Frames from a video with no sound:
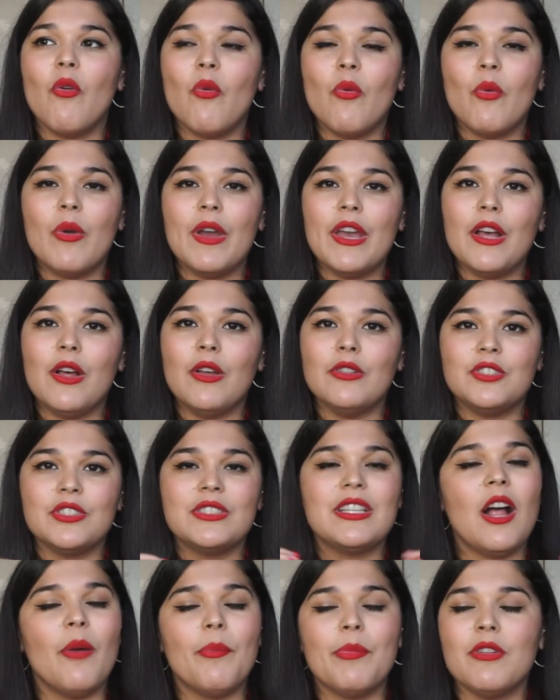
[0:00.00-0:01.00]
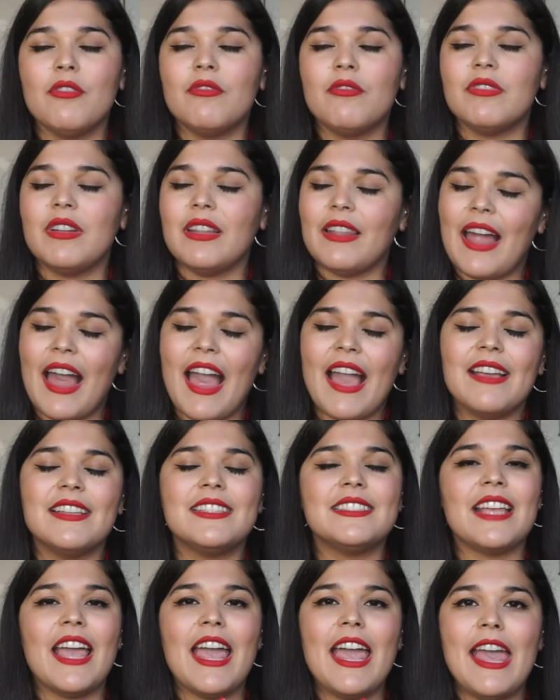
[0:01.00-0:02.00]
will just help you
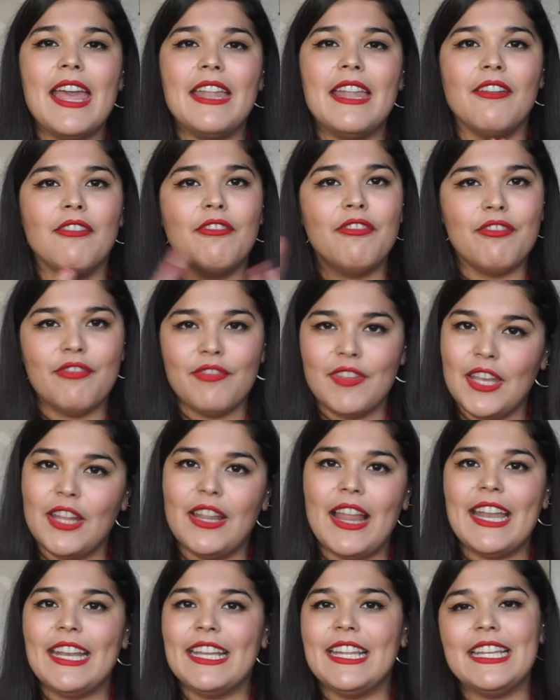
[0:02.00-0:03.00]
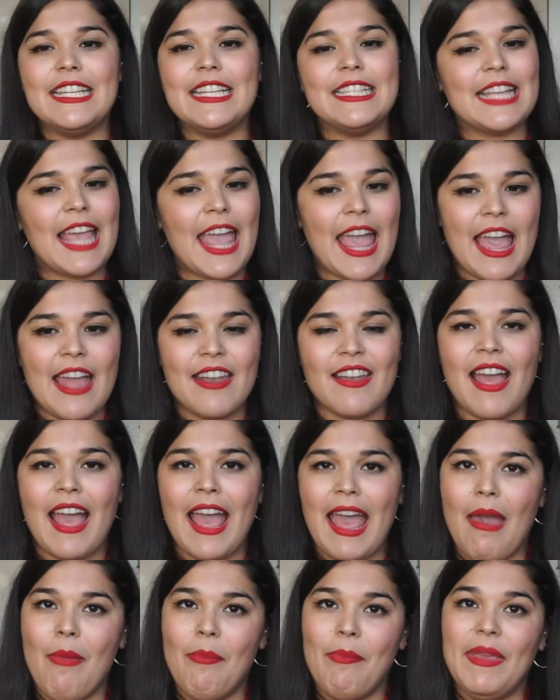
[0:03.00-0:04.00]
relax and feel at ease and
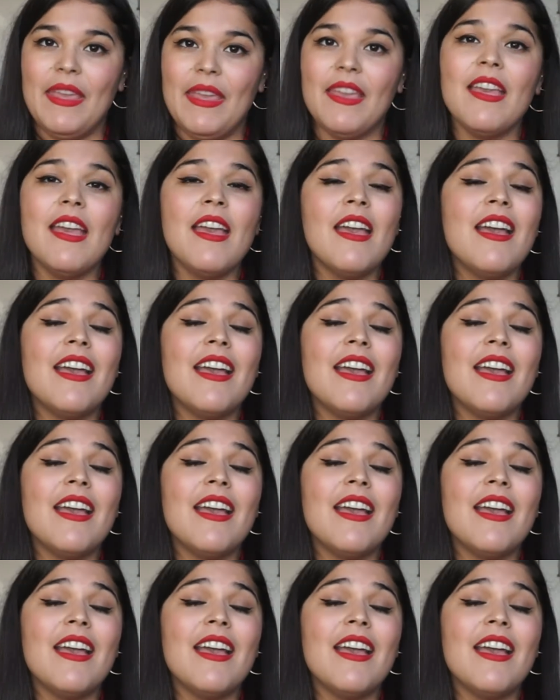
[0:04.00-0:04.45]
happy.